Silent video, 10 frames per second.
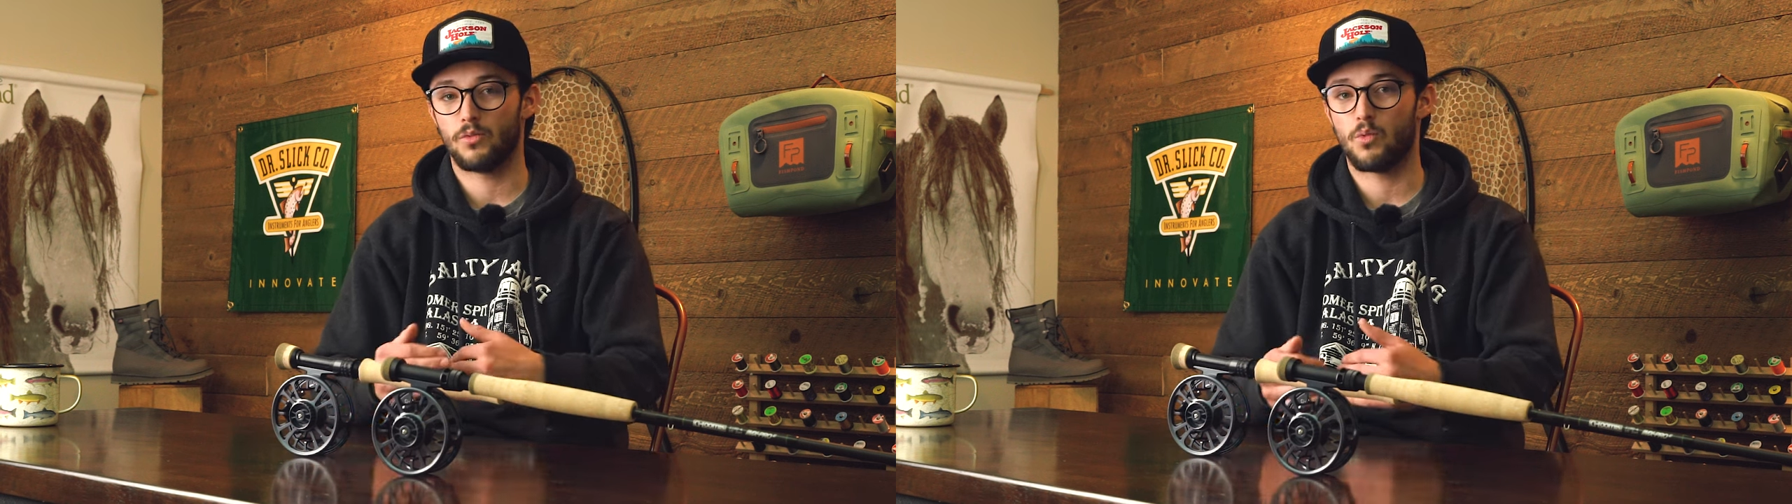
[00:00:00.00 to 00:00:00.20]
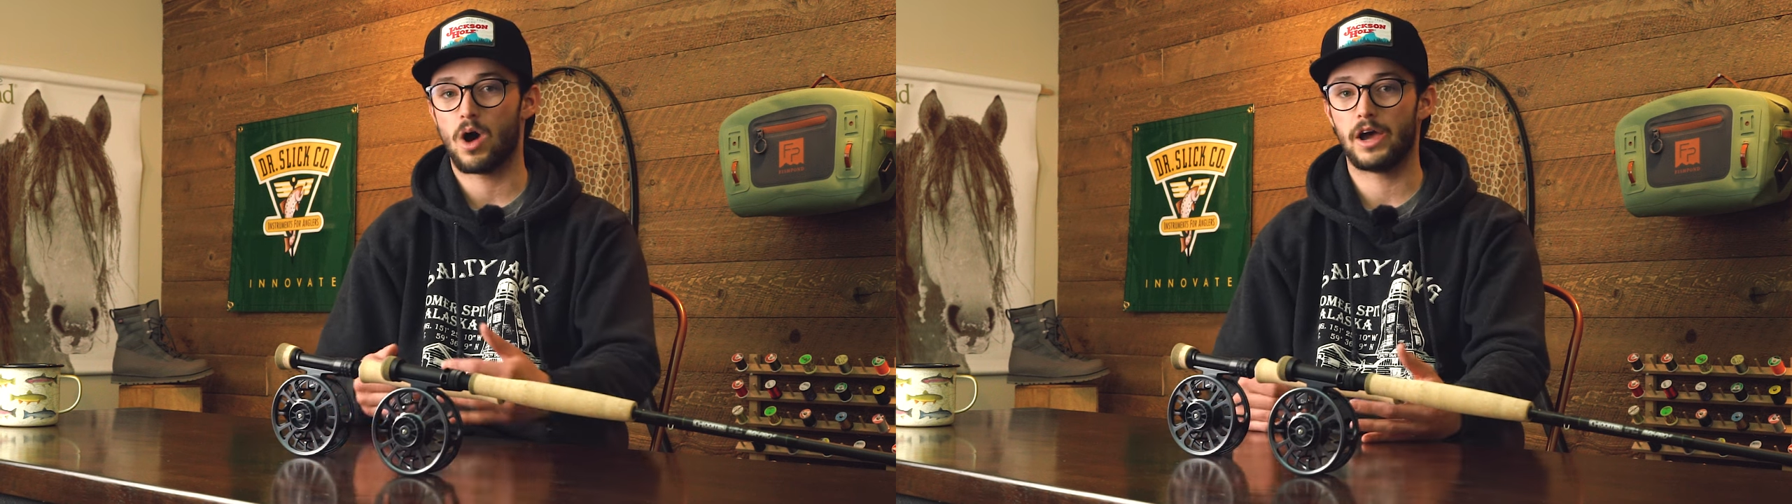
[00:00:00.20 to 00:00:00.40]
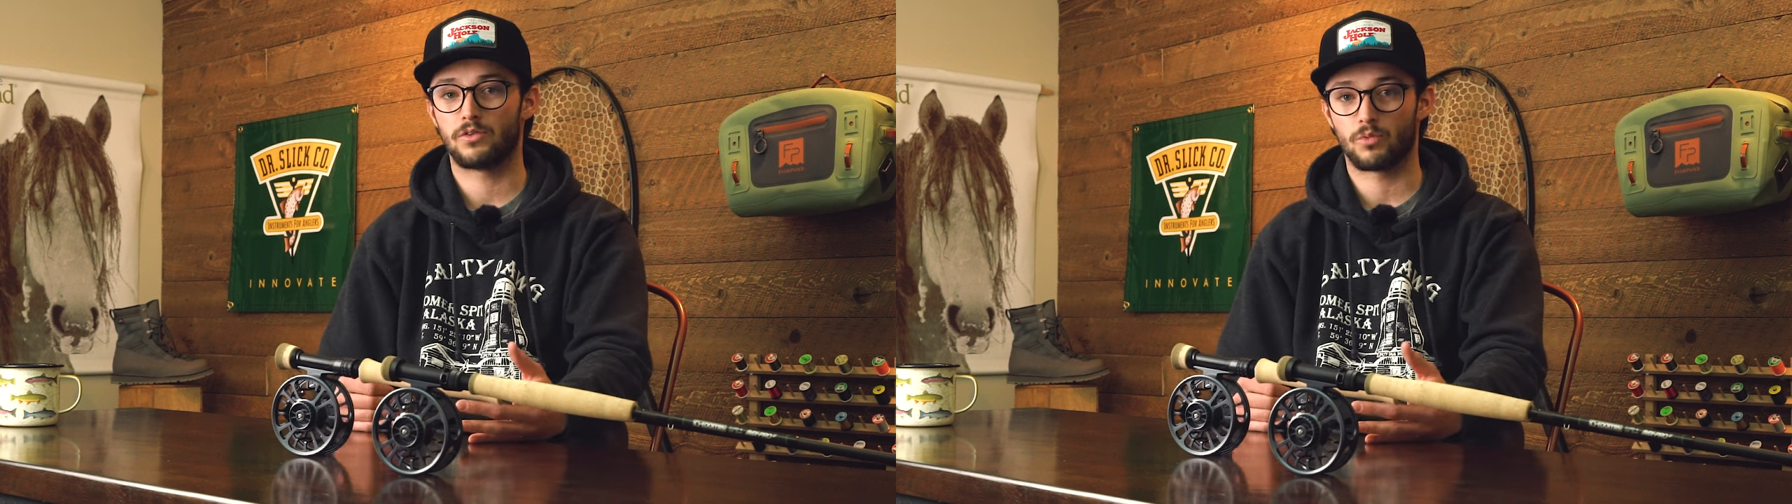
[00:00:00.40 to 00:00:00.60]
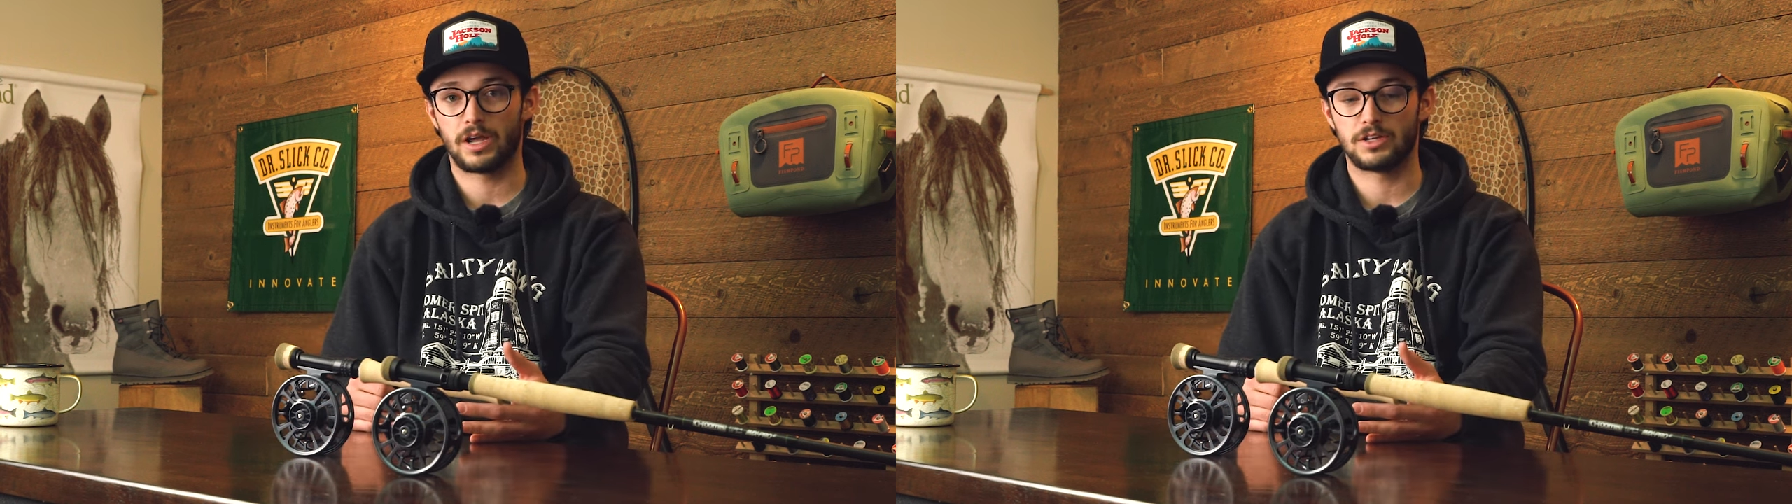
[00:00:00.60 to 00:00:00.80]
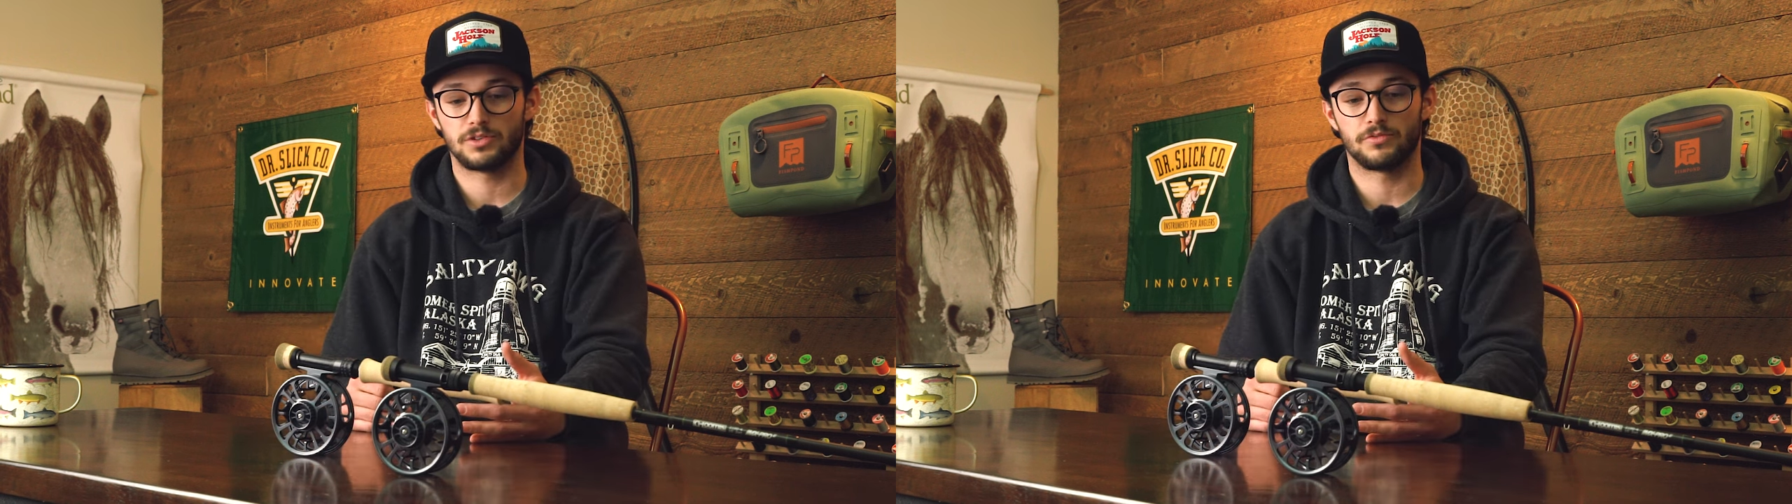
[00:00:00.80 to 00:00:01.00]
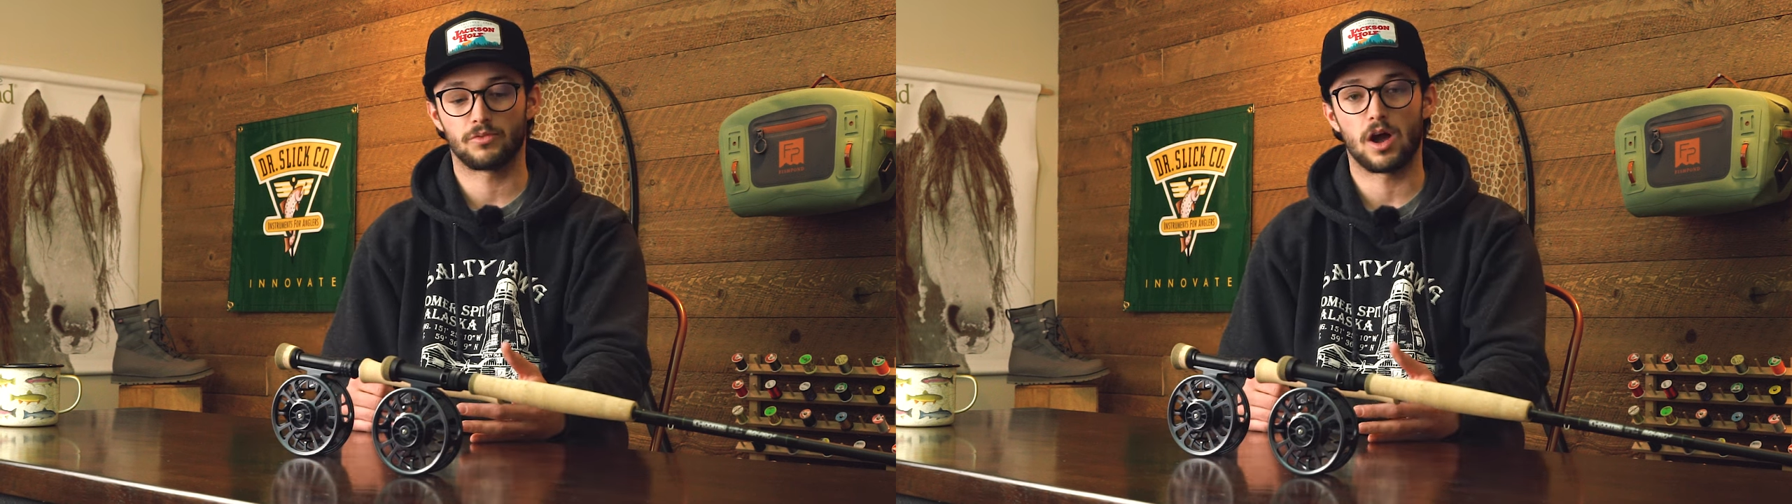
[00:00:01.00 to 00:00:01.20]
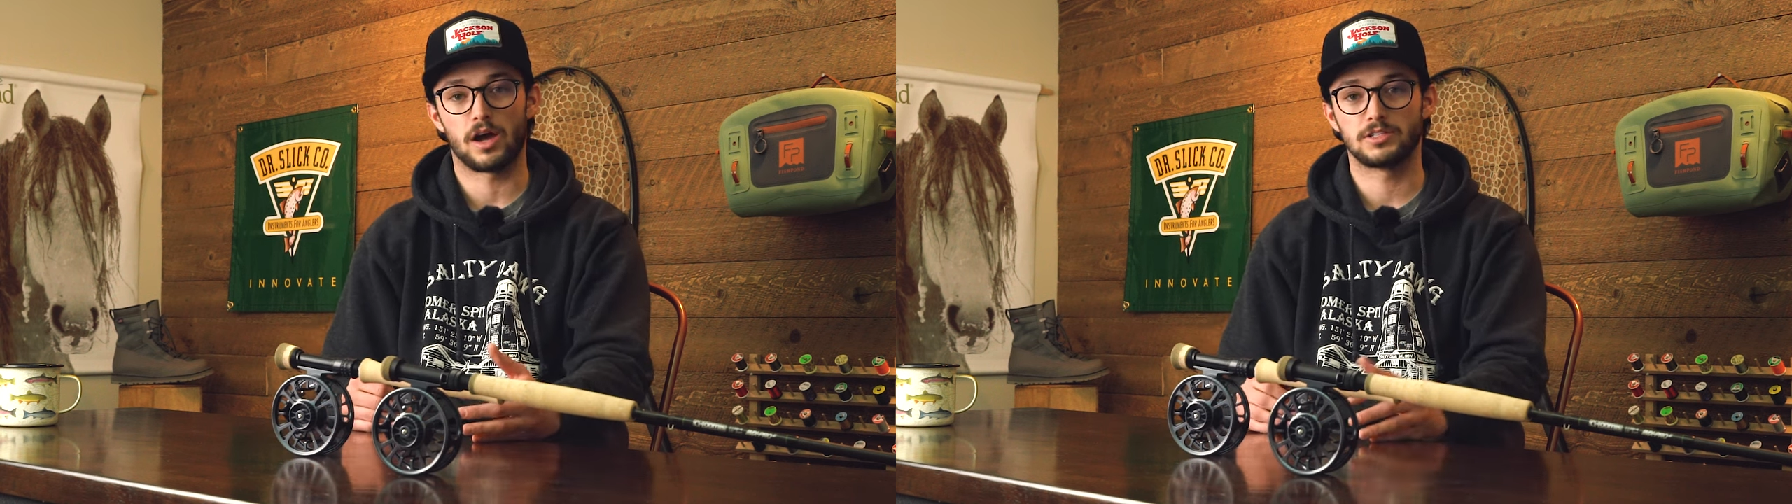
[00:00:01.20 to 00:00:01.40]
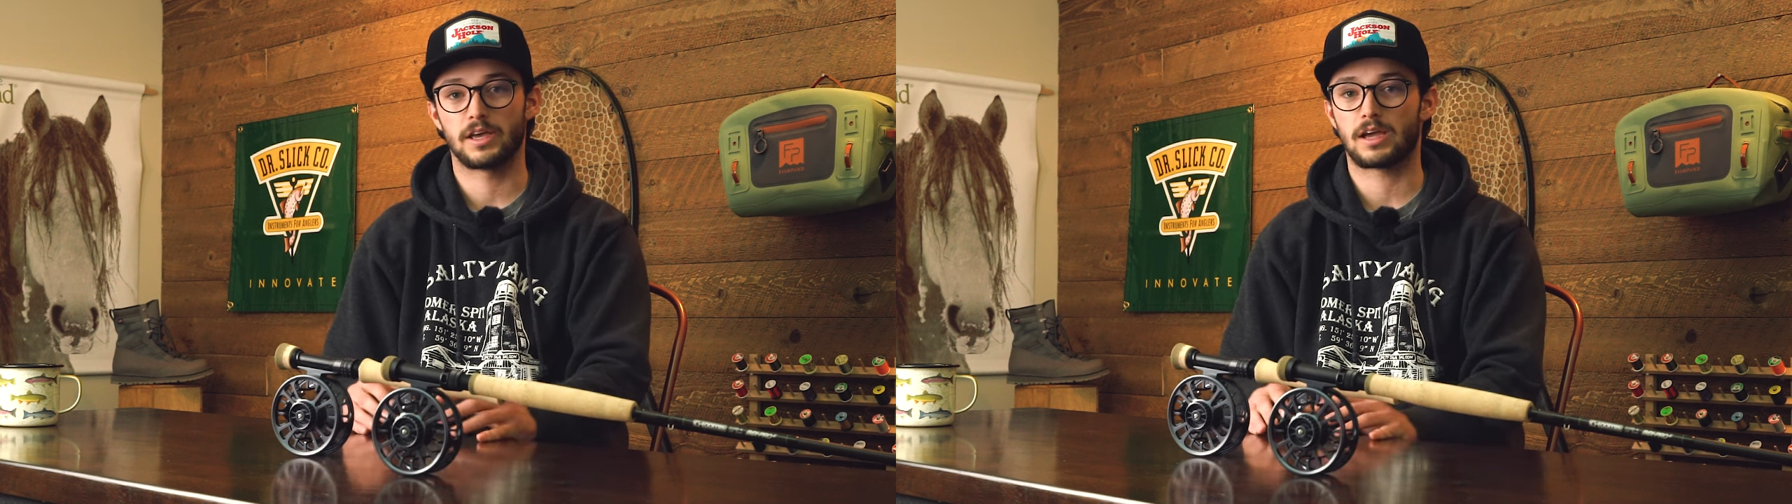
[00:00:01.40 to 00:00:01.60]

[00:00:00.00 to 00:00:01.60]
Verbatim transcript: a wide range of rods.